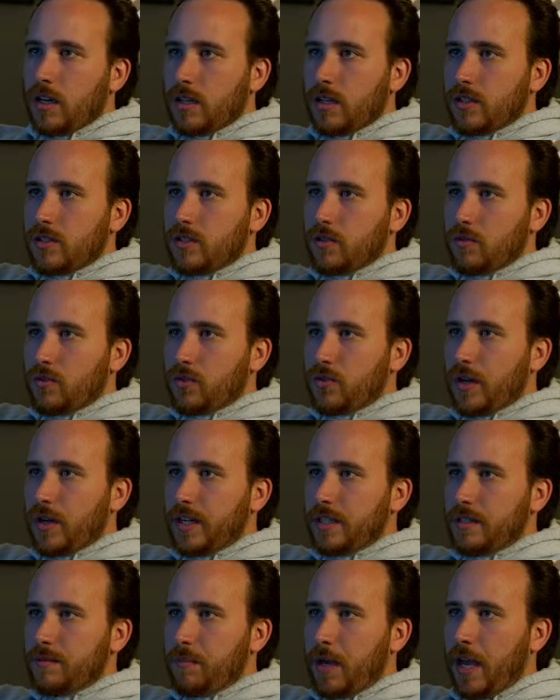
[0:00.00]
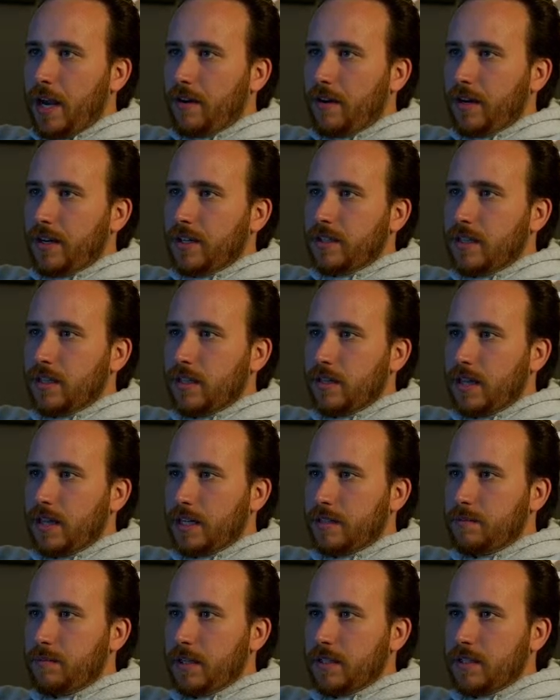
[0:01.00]
So transparent,
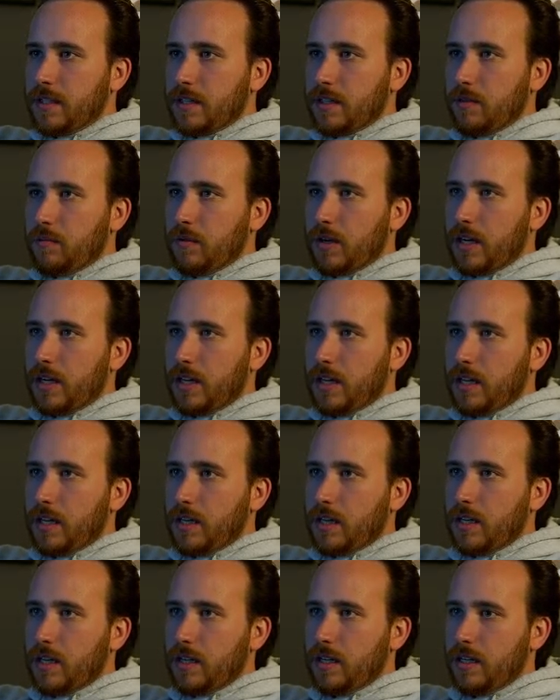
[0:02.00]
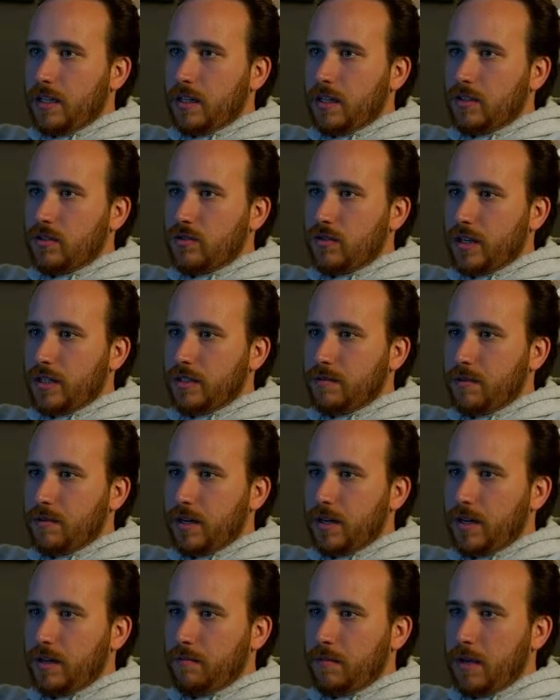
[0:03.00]
that's basically what I need. I need this
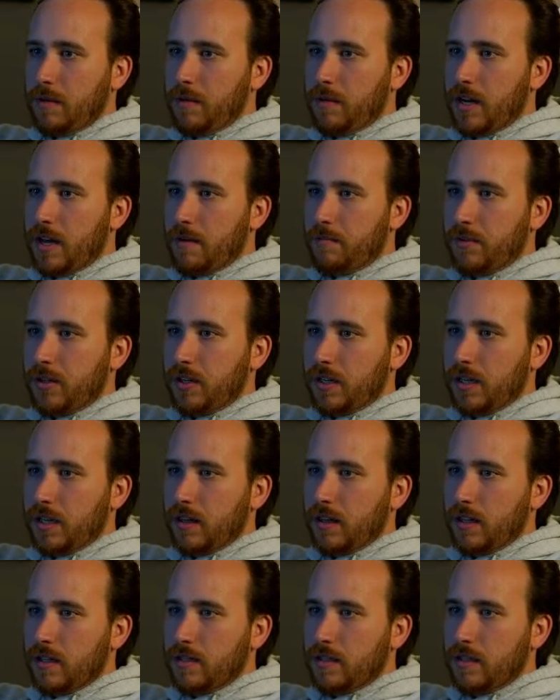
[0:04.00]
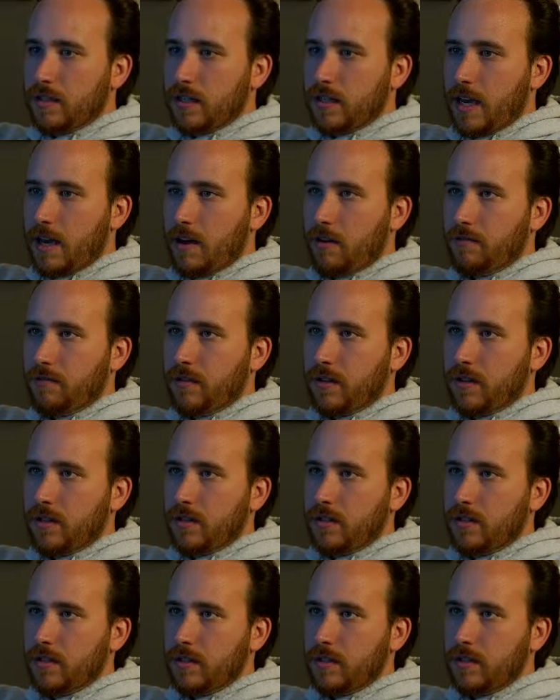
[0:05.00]
transparent, and maybe not plugging this into alpha,